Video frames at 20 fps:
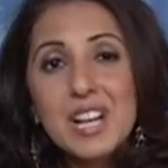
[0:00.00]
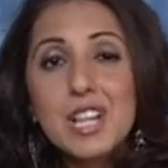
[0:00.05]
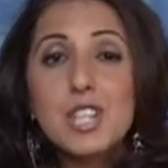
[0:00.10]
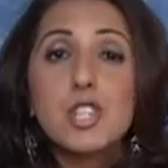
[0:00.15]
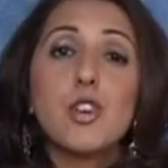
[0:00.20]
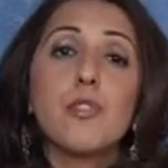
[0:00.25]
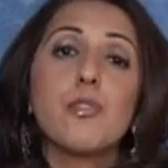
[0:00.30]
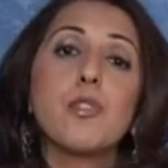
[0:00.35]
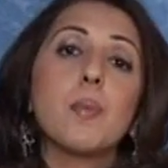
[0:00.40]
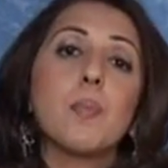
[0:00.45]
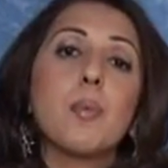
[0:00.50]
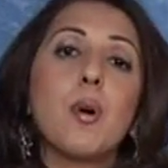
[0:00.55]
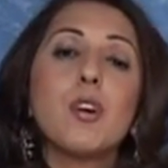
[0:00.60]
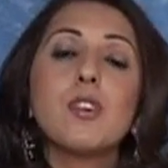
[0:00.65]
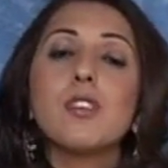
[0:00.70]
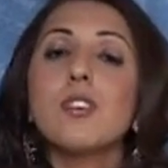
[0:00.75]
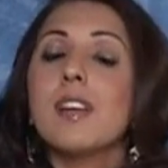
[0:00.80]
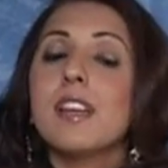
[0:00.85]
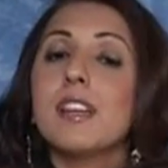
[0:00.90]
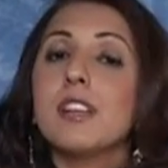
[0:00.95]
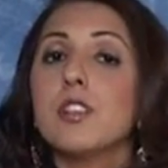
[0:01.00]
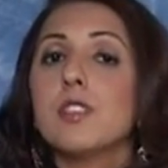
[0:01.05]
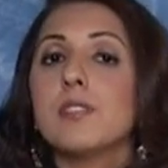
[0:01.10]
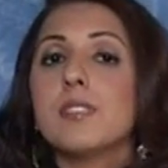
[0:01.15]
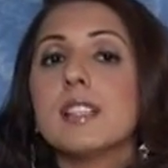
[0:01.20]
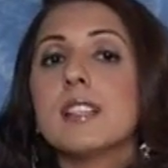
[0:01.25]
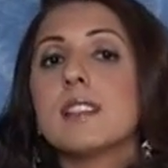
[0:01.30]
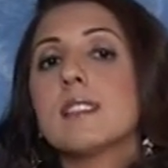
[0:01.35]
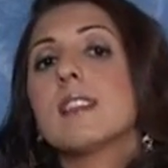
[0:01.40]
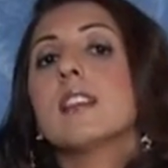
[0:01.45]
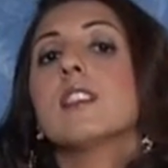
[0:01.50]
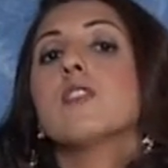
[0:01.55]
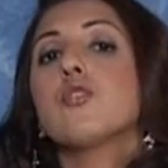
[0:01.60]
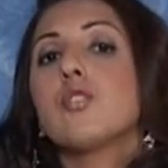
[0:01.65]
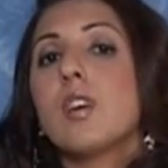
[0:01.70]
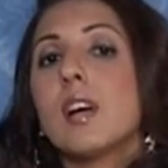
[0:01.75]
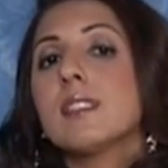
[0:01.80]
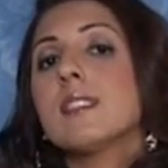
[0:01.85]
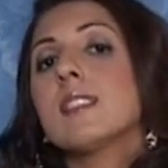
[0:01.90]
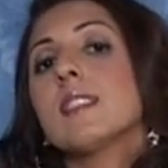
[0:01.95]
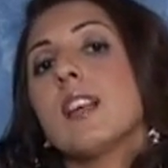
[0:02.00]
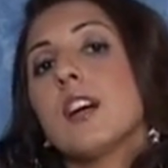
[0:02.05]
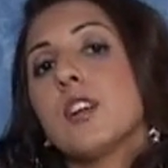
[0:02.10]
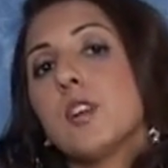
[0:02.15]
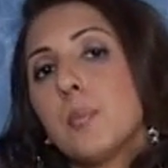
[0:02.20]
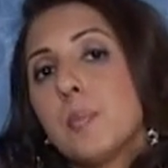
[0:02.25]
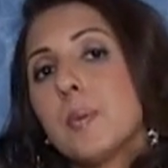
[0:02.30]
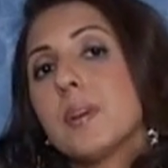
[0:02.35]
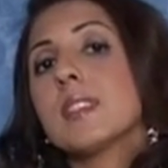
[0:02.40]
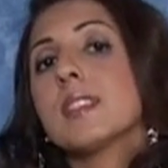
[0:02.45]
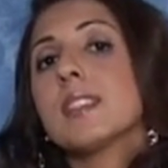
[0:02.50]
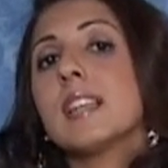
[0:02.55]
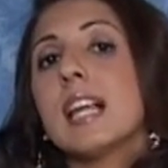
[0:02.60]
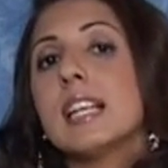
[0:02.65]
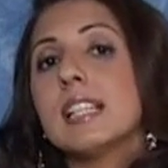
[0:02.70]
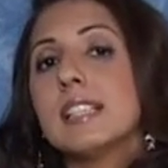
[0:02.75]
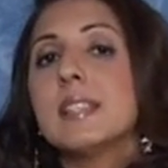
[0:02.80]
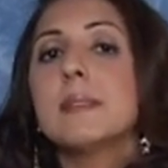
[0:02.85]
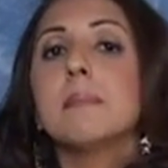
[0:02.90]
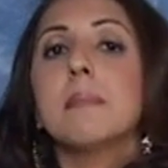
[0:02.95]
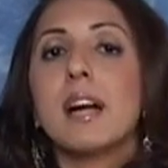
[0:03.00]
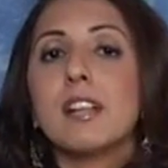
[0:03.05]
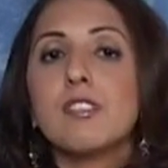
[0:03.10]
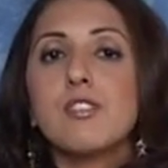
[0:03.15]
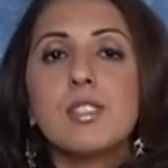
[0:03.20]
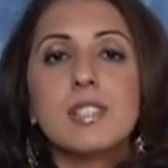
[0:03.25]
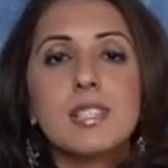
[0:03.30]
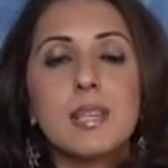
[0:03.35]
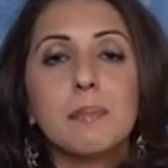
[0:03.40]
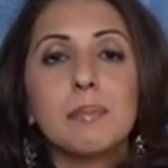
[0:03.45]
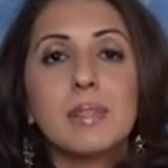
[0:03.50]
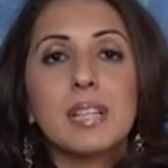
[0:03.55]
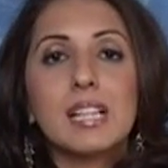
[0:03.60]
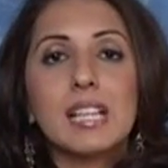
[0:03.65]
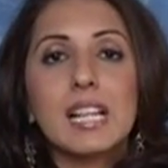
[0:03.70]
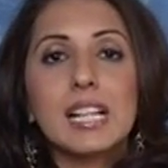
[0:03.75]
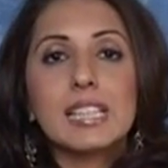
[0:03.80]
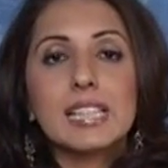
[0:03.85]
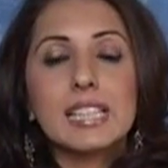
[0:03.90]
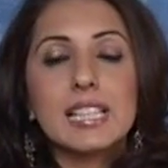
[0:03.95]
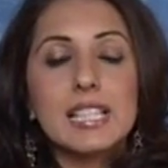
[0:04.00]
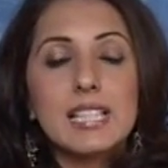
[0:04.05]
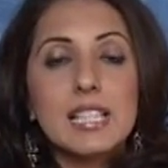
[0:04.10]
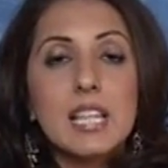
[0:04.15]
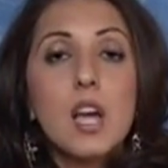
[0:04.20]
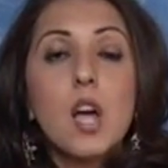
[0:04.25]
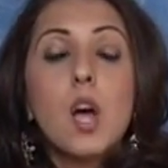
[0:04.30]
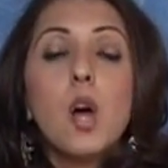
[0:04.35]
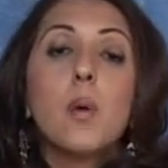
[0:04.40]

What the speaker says: So if you're born on any of these days, chances are your personality matches something like this.